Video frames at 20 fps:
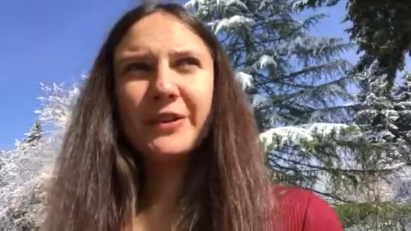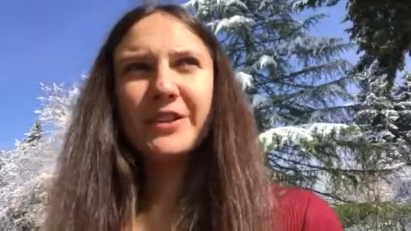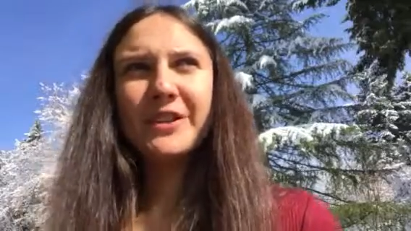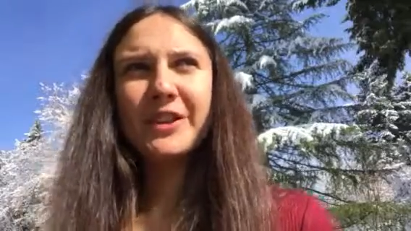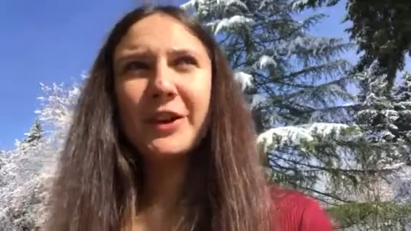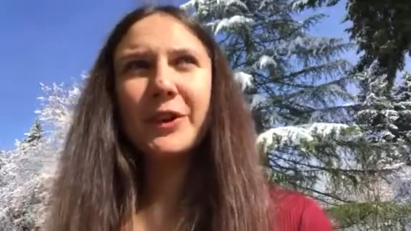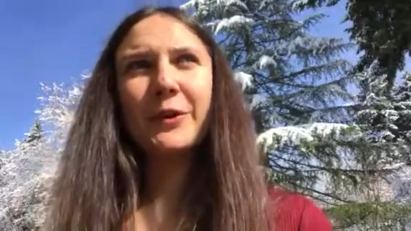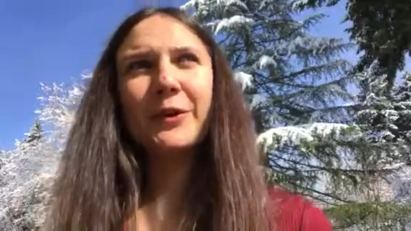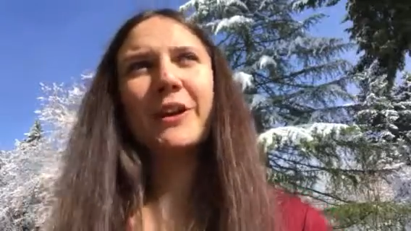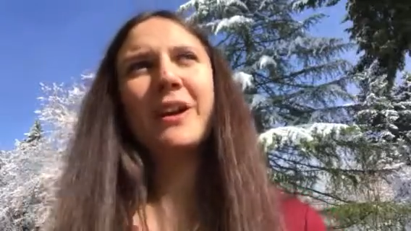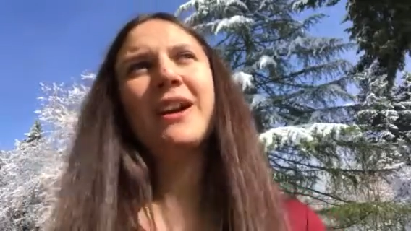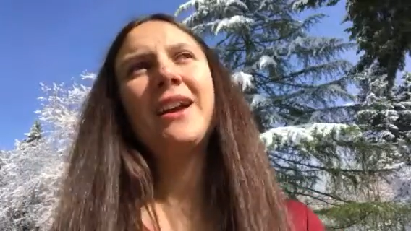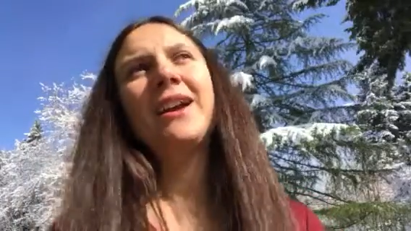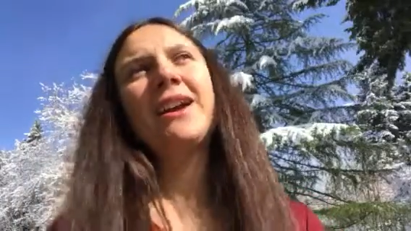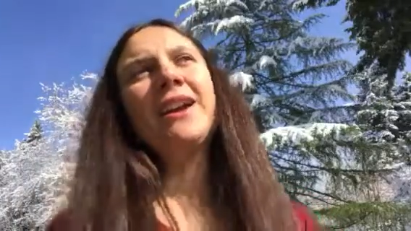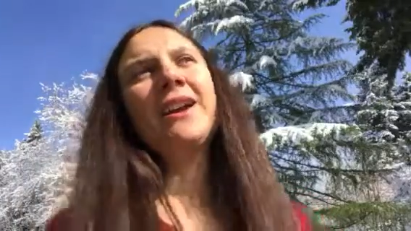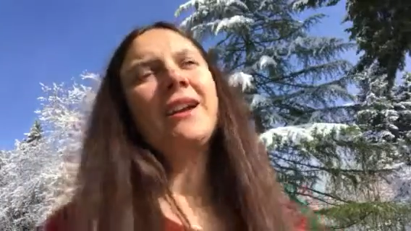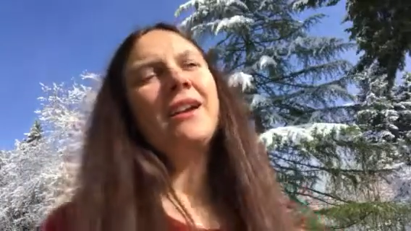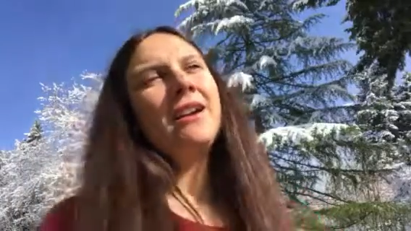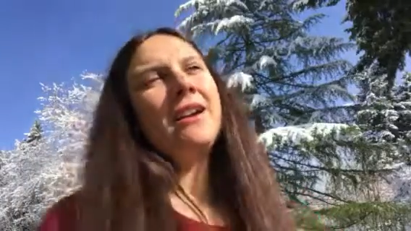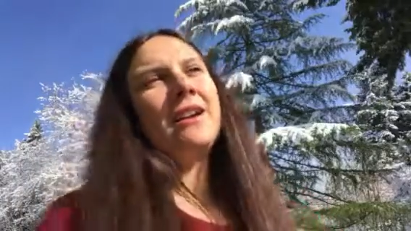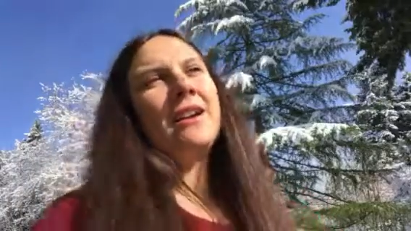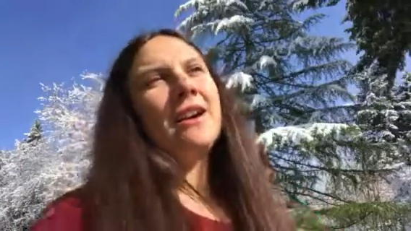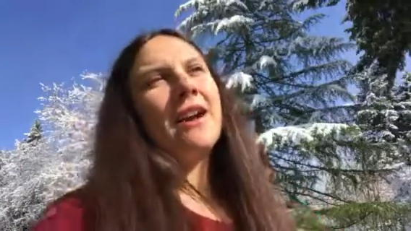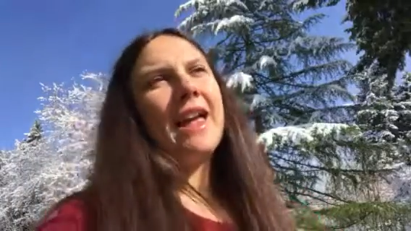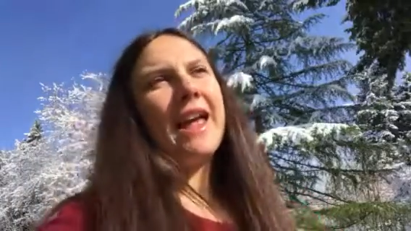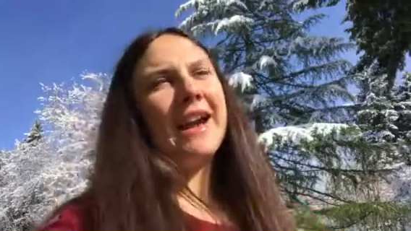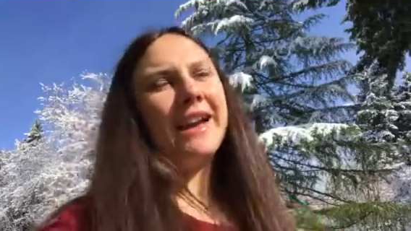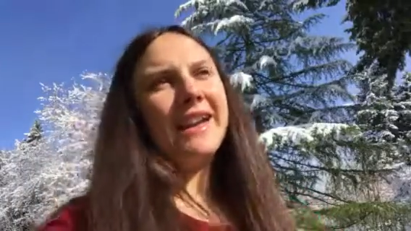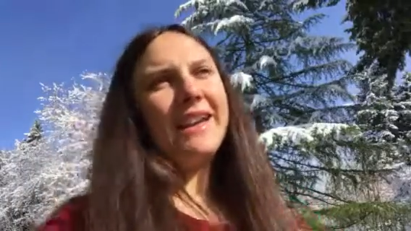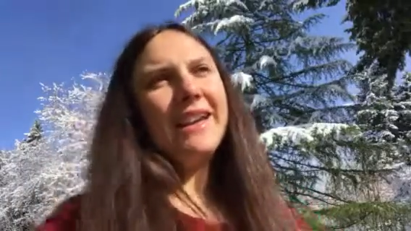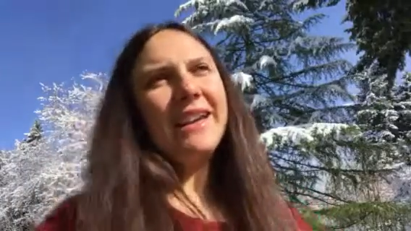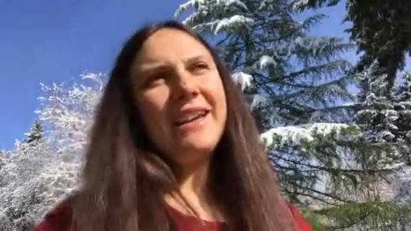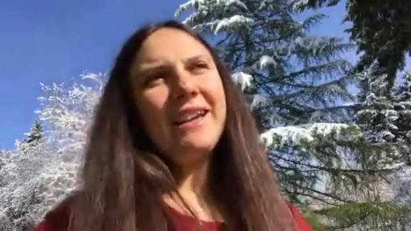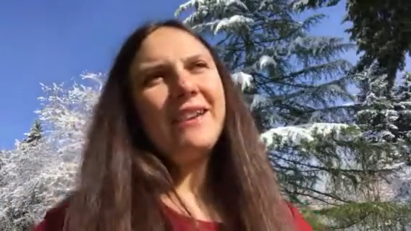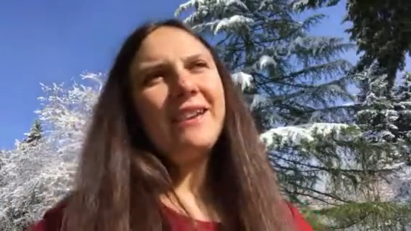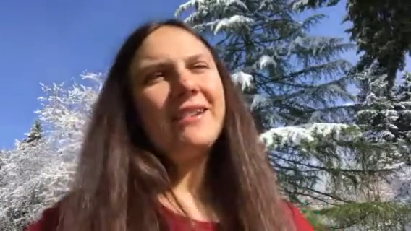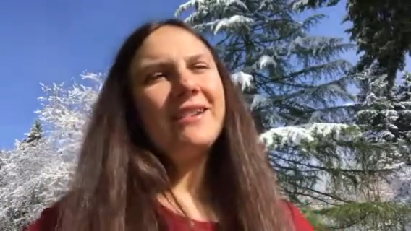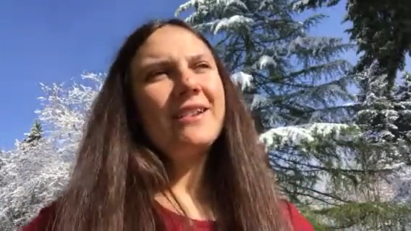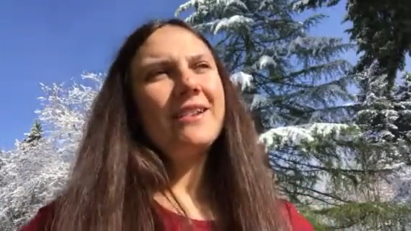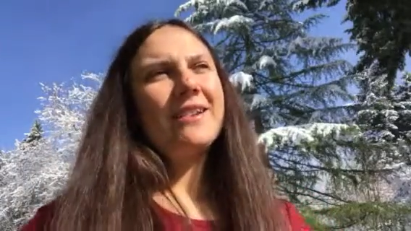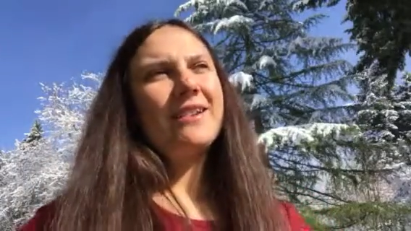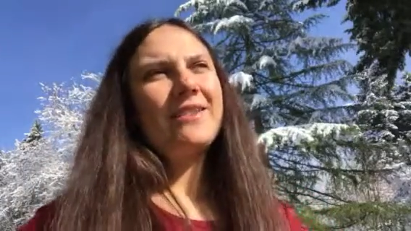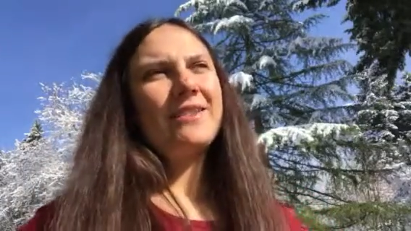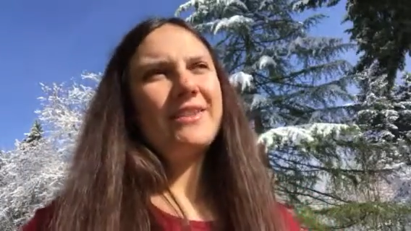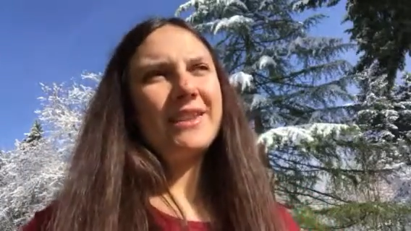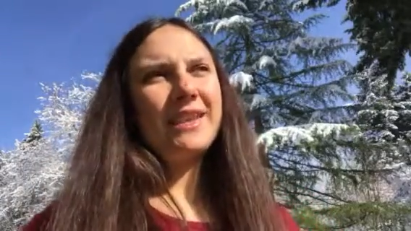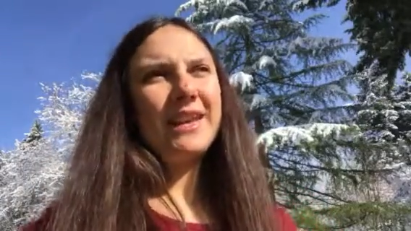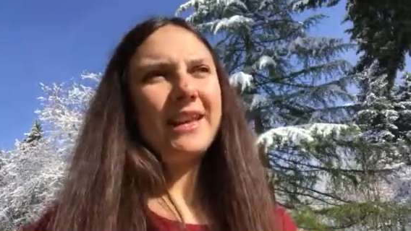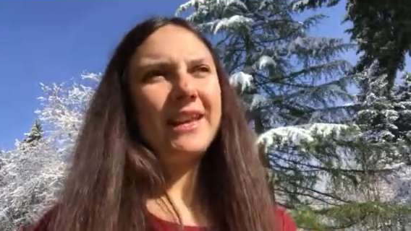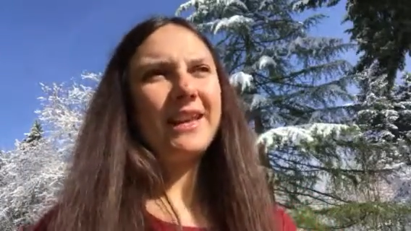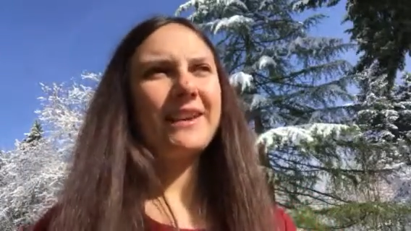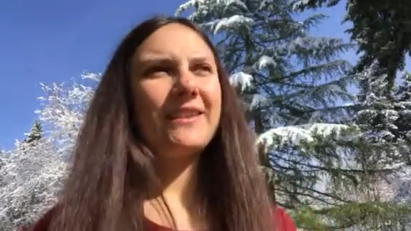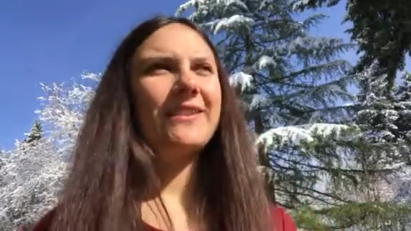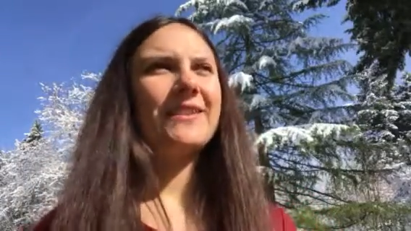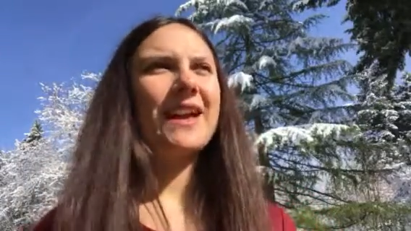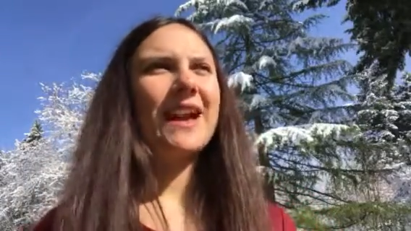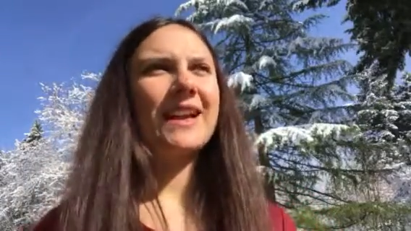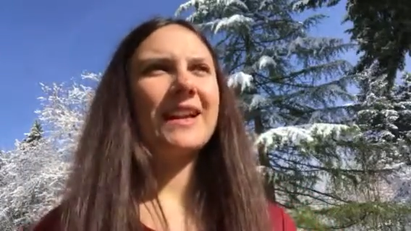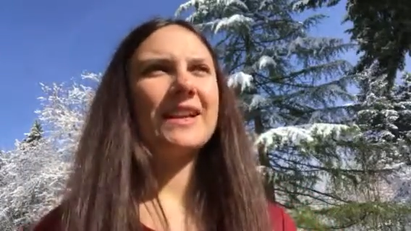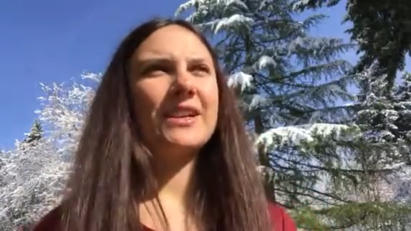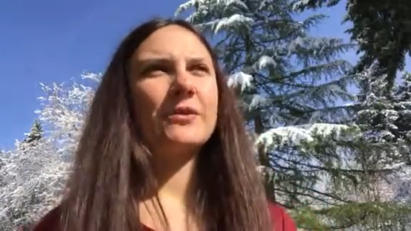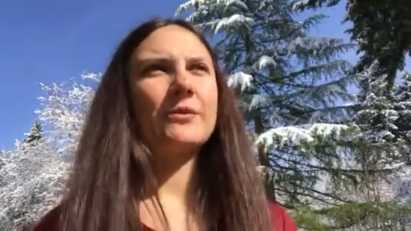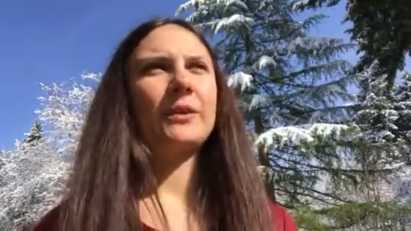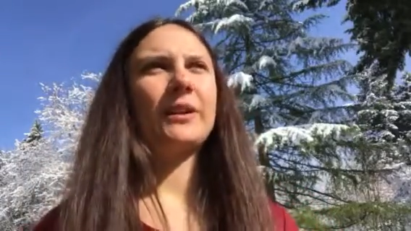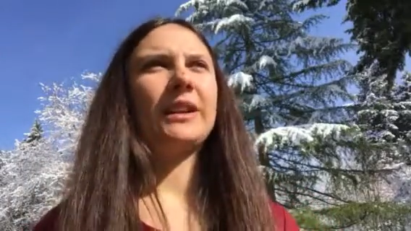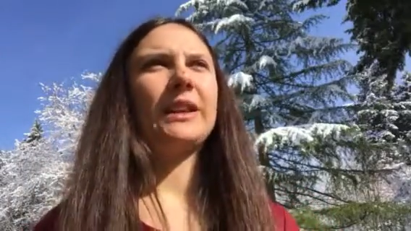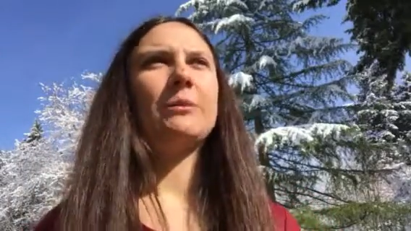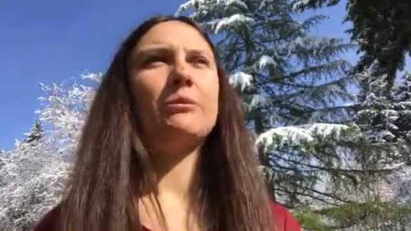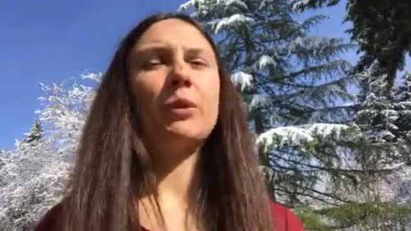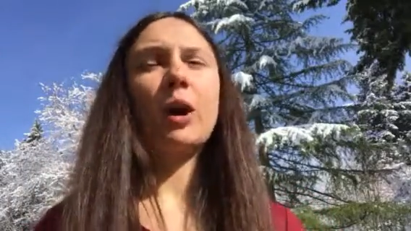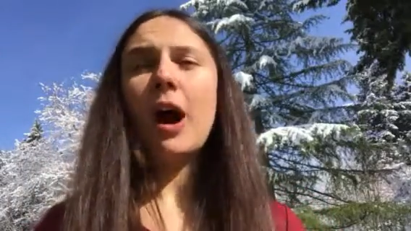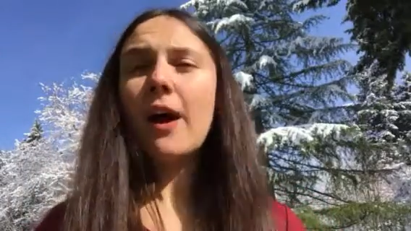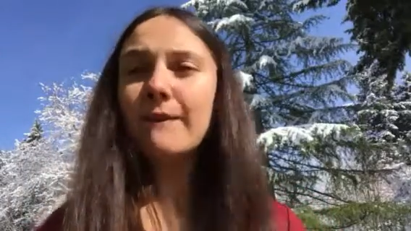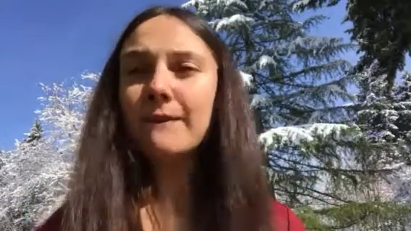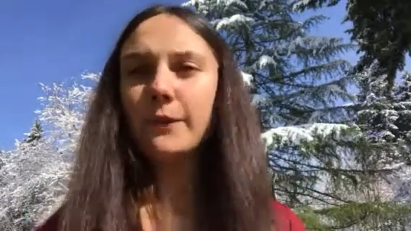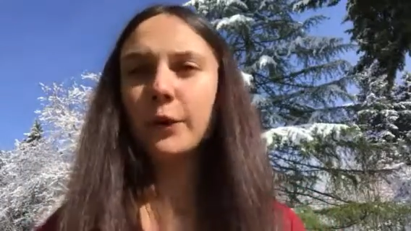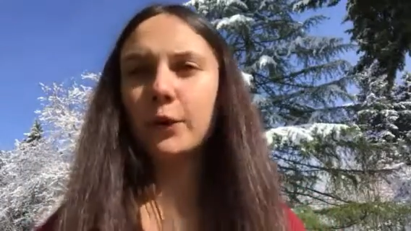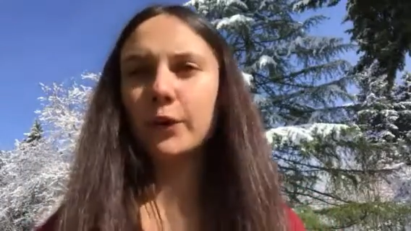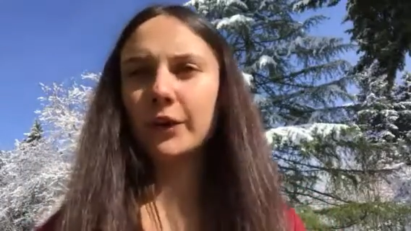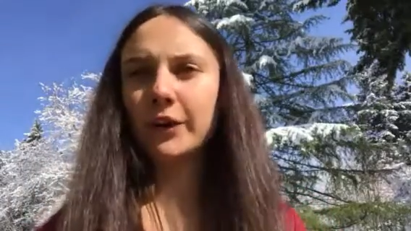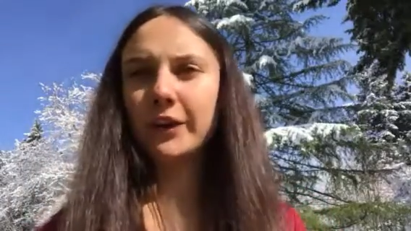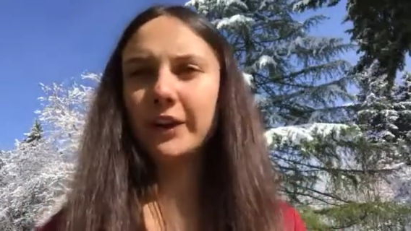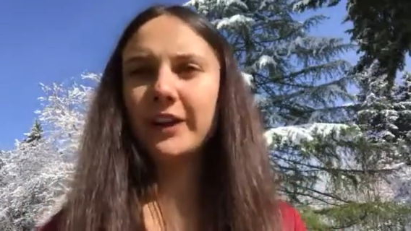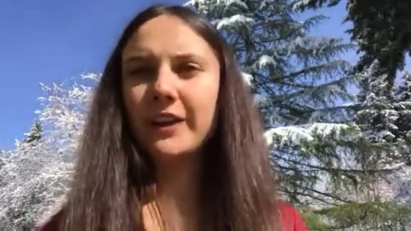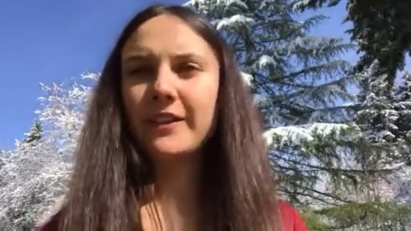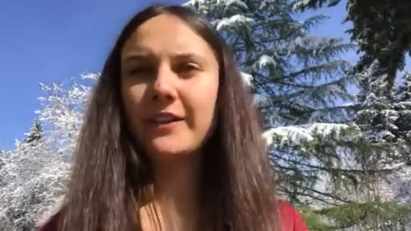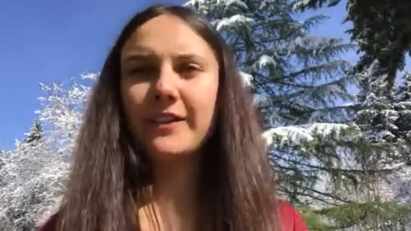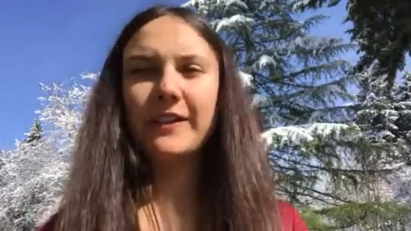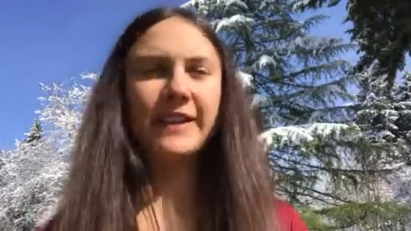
So anything that is really brought forward,